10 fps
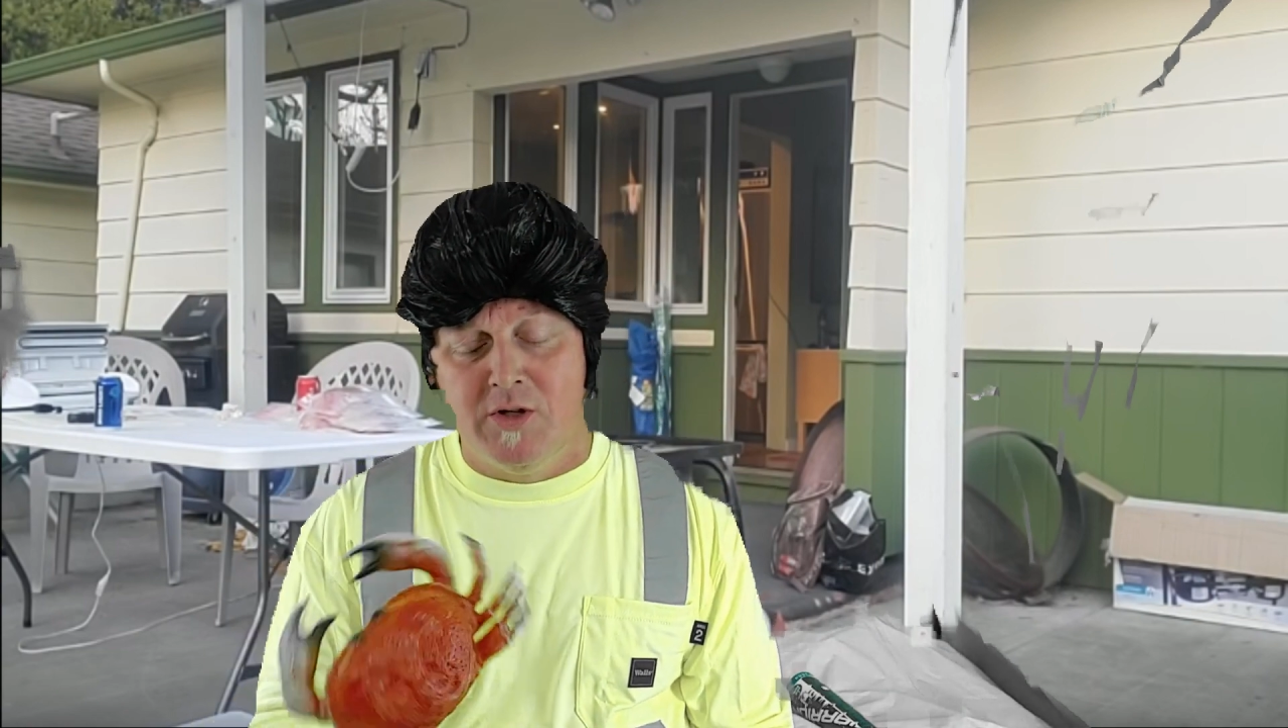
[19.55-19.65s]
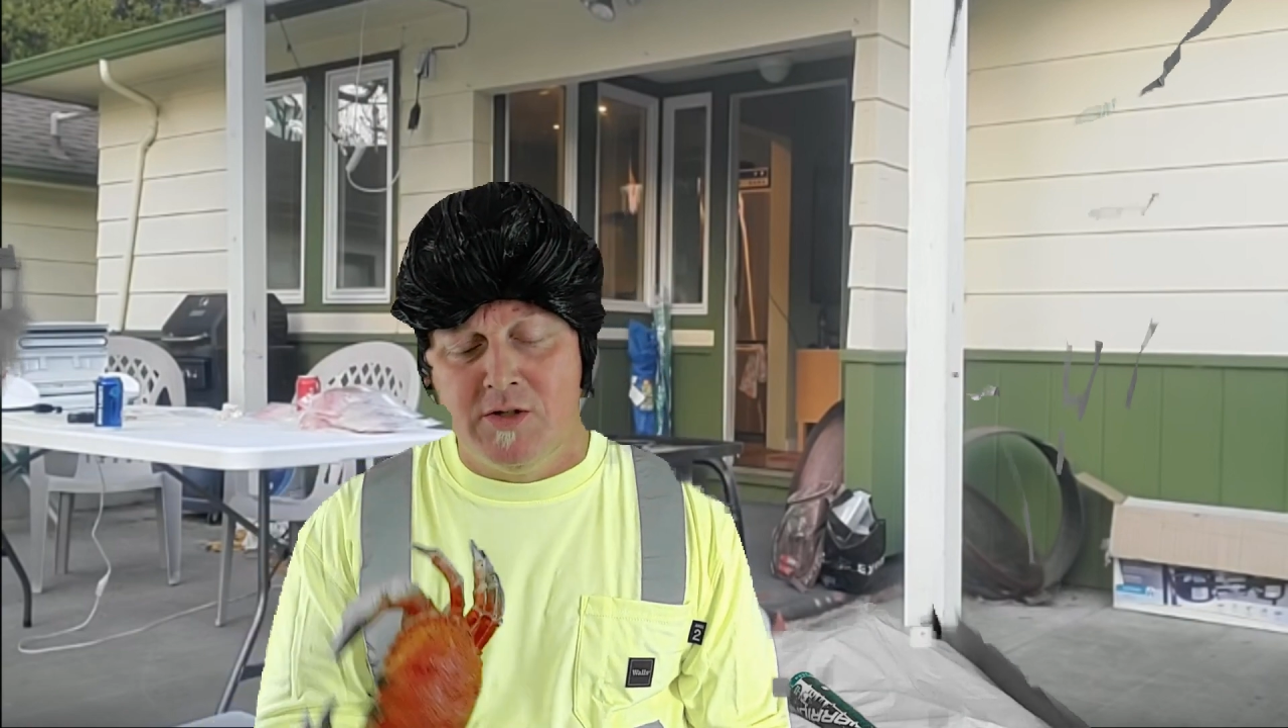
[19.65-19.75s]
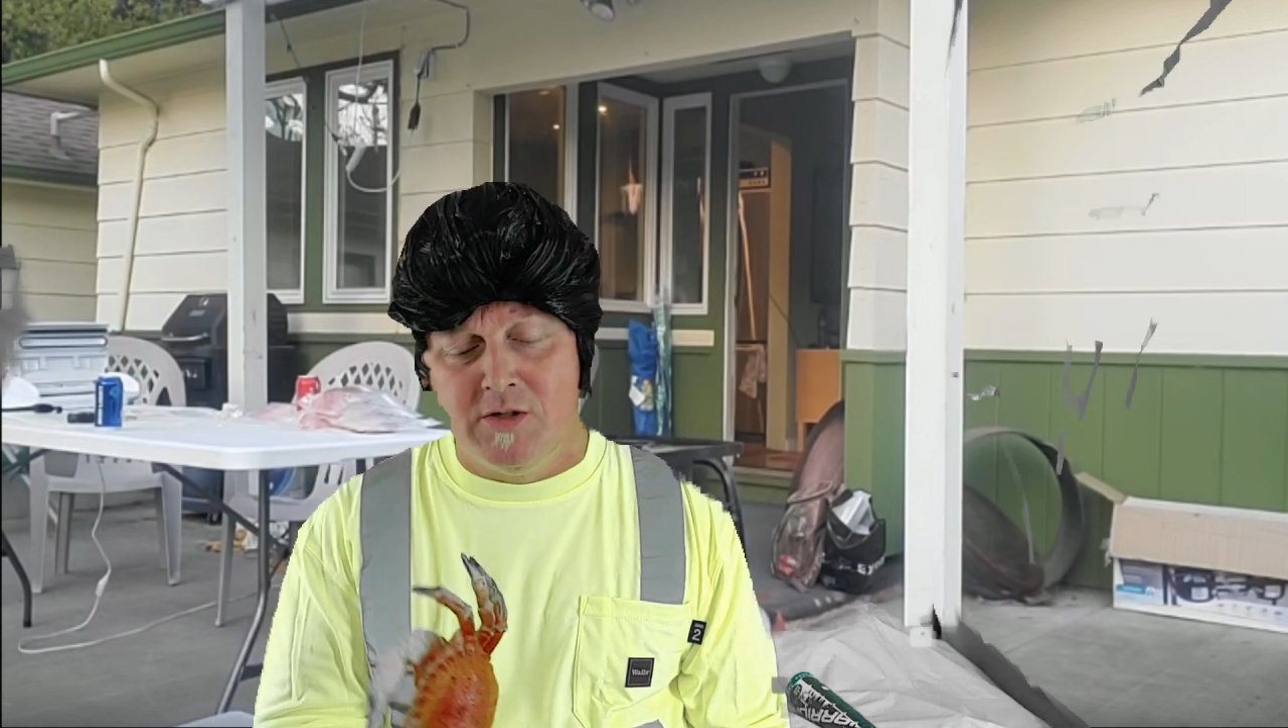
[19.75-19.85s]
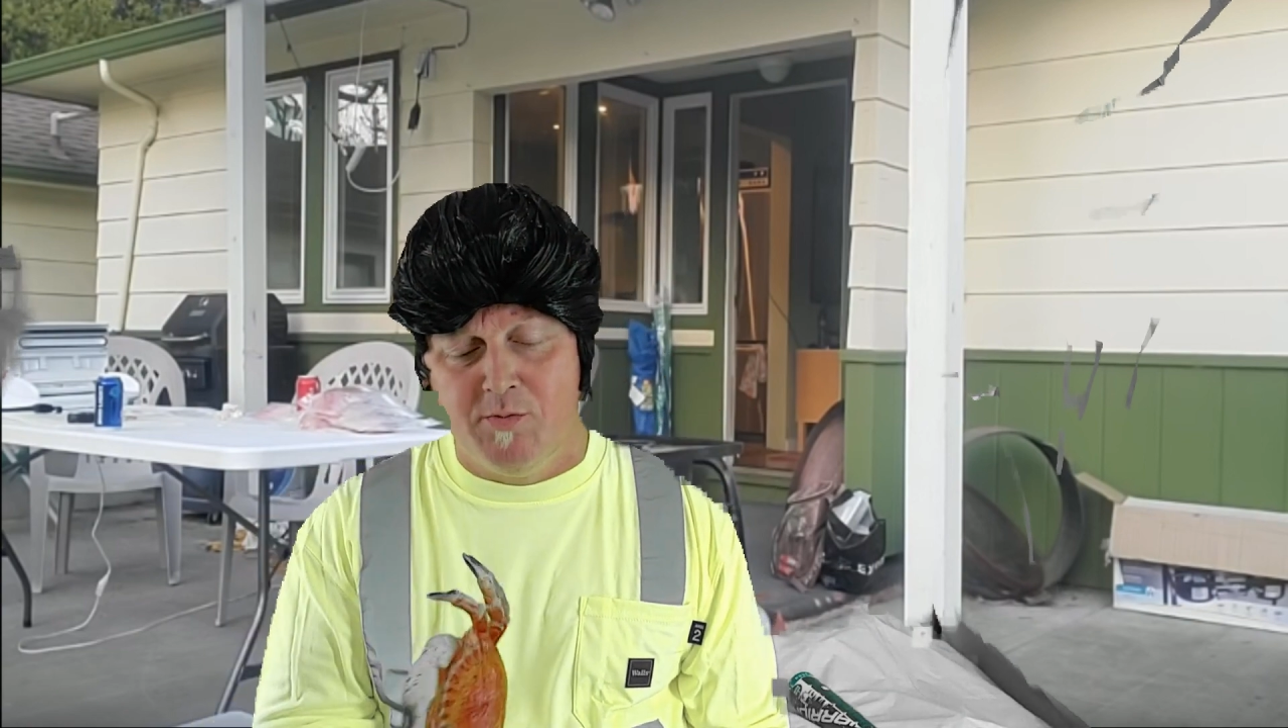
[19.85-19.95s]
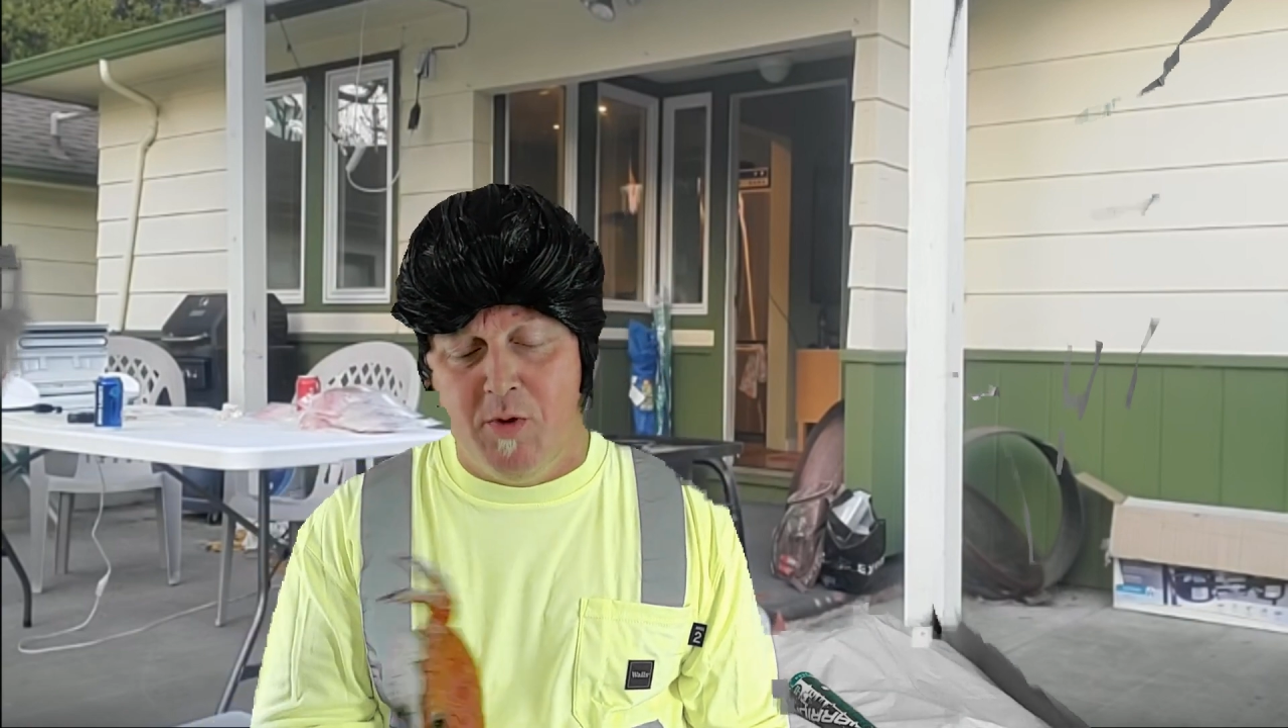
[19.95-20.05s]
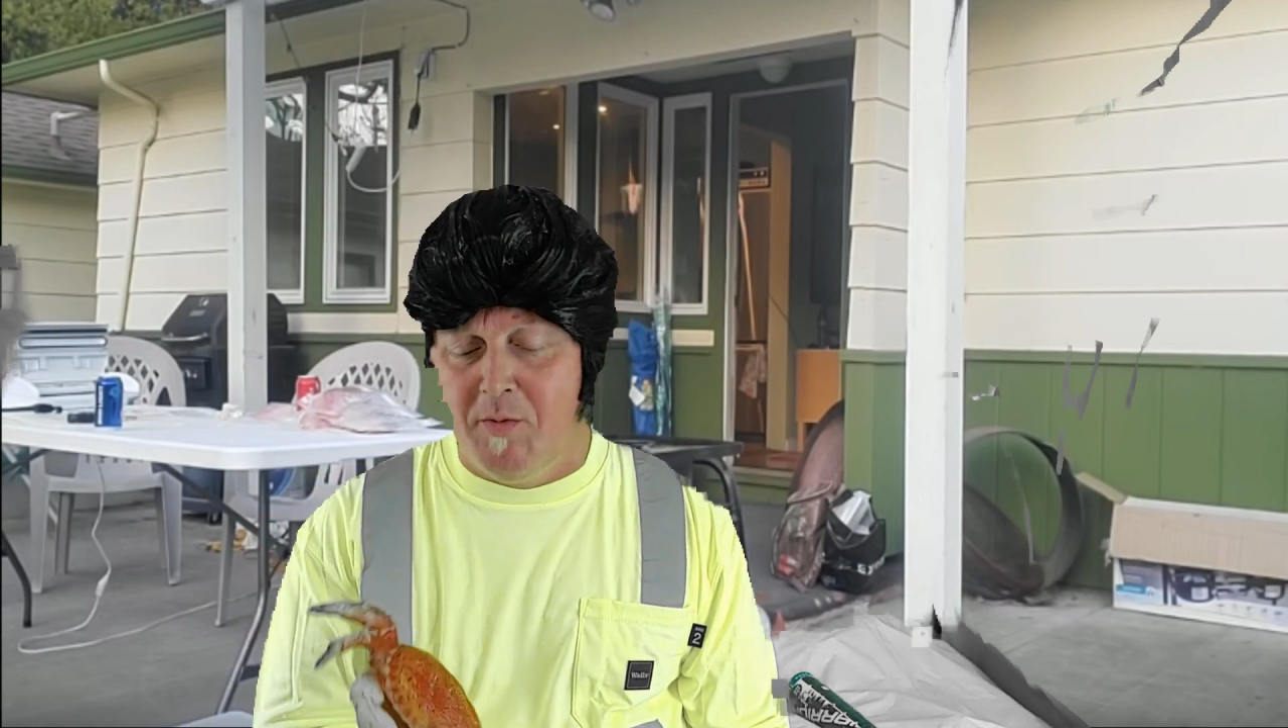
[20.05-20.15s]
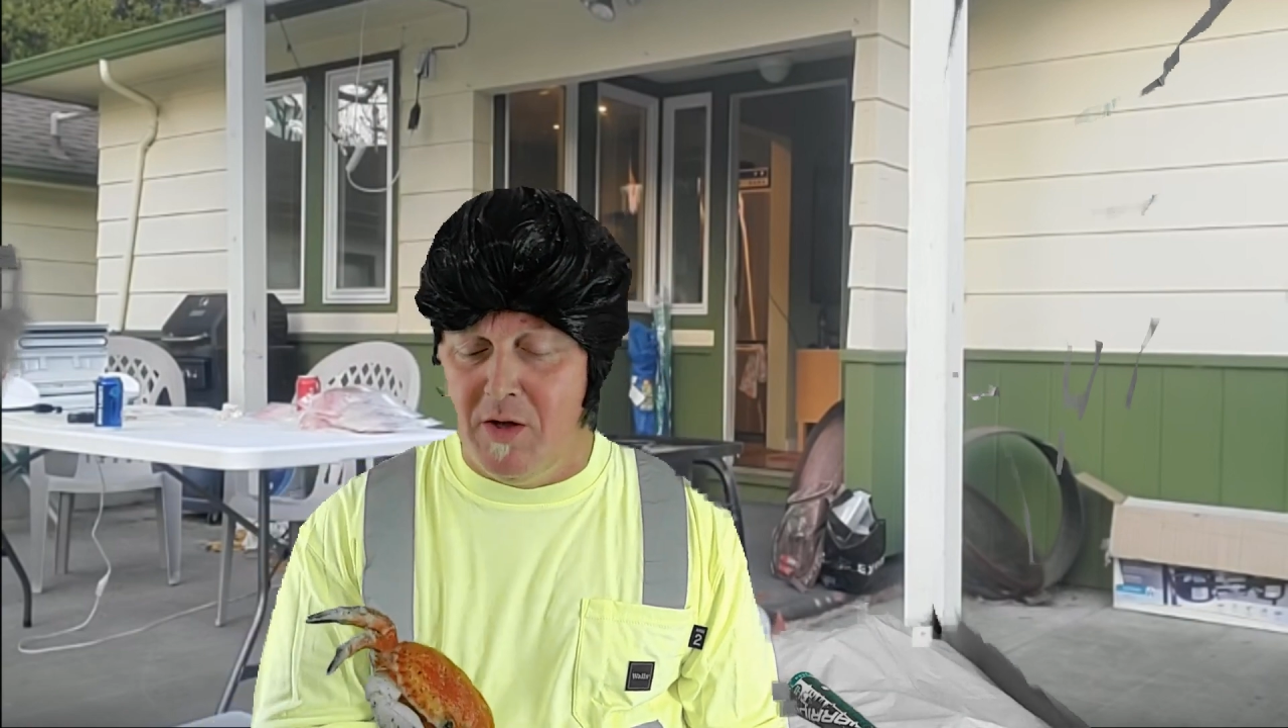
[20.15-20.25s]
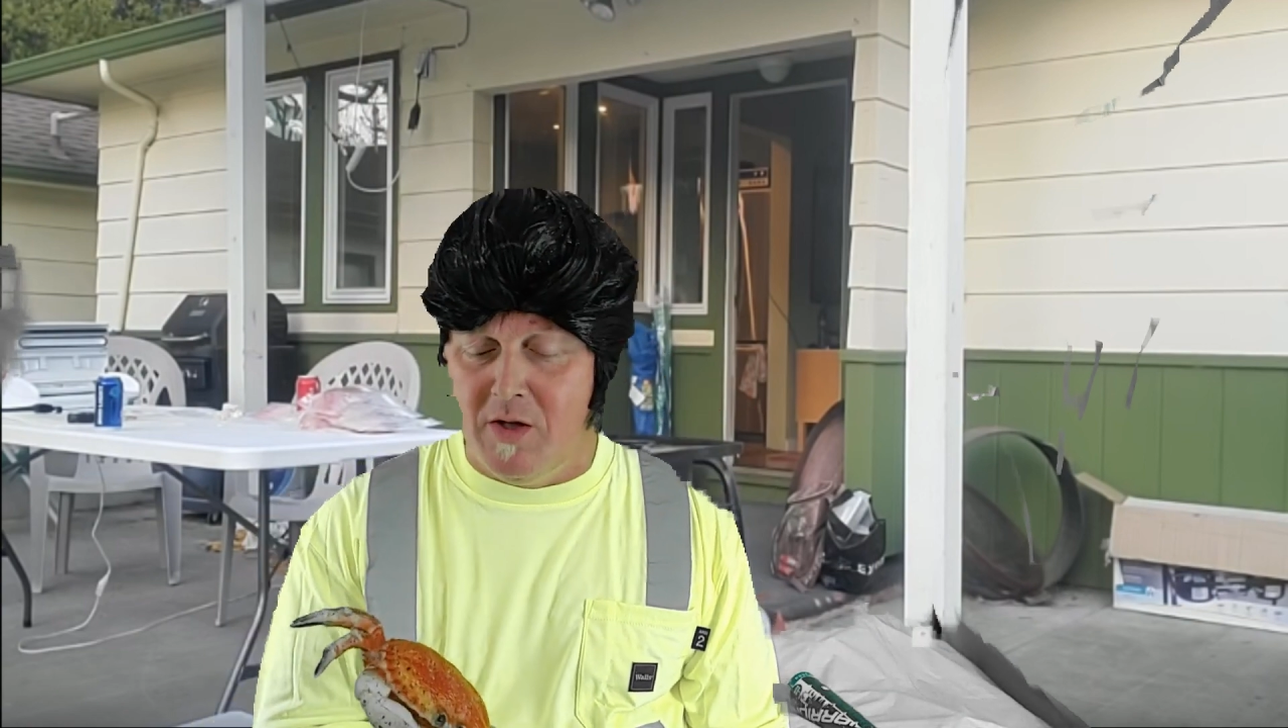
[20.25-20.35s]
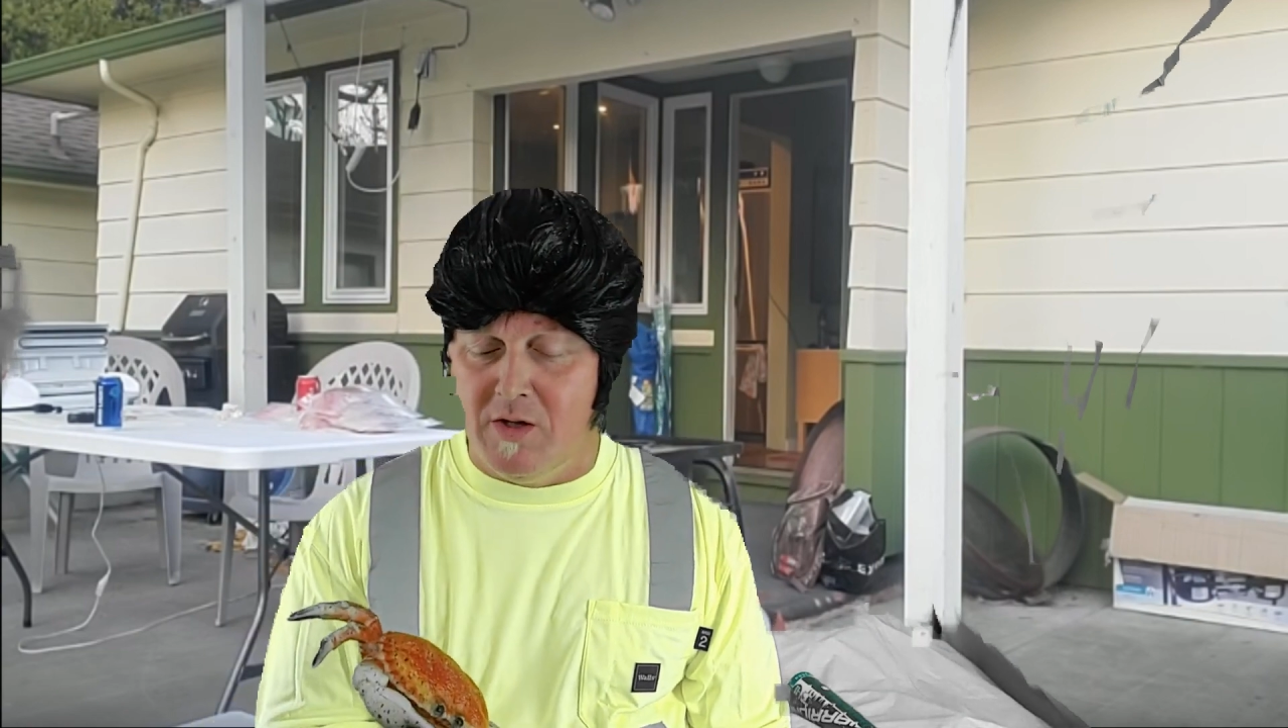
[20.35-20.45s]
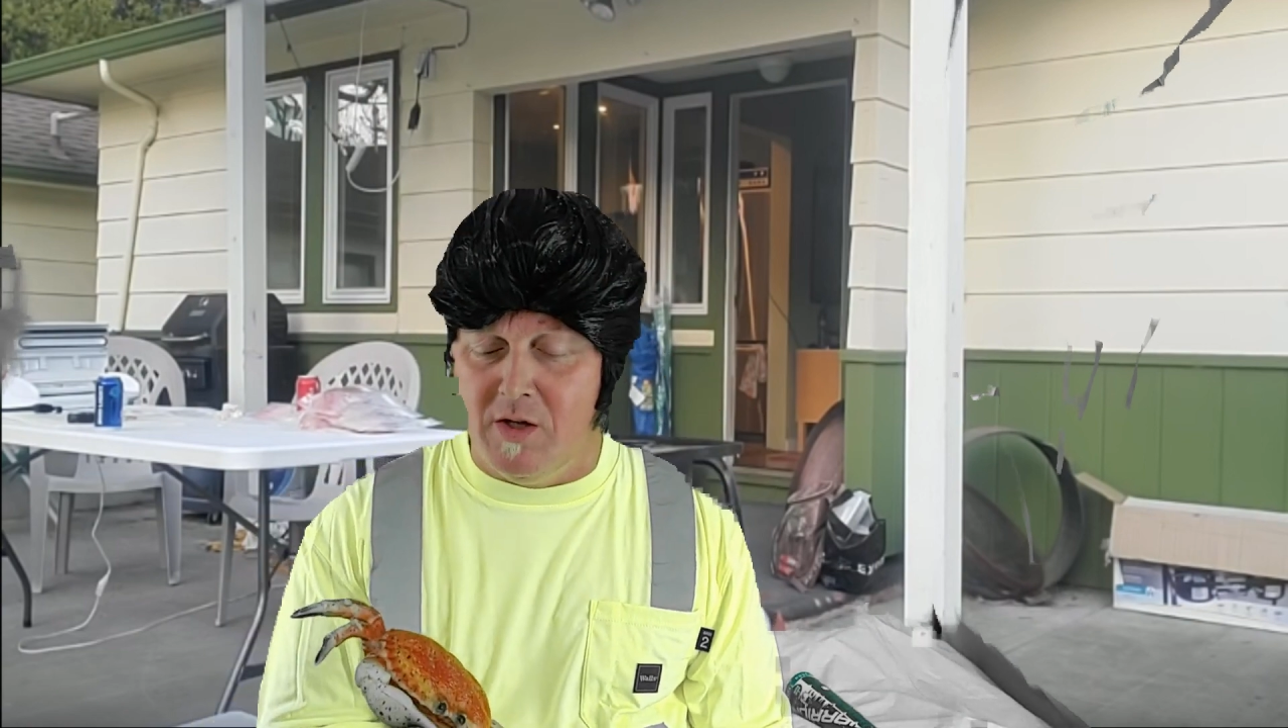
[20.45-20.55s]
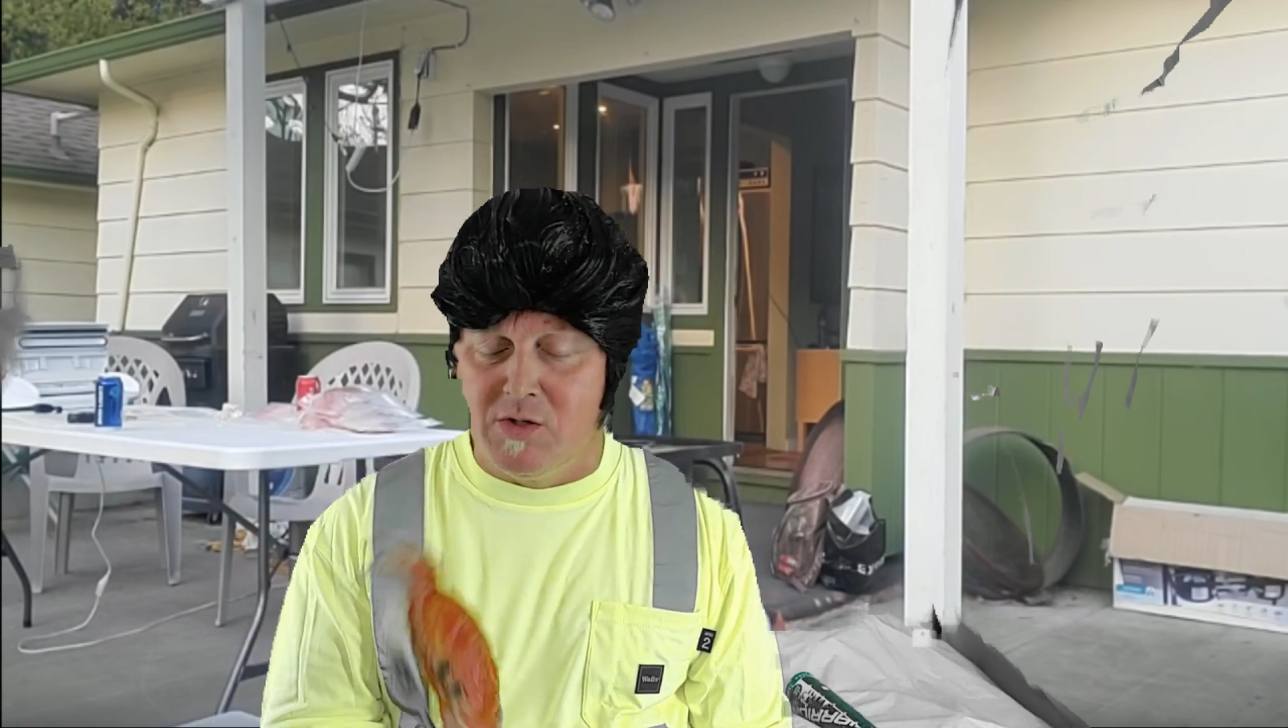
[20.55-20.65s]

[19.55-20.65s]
This is maybe a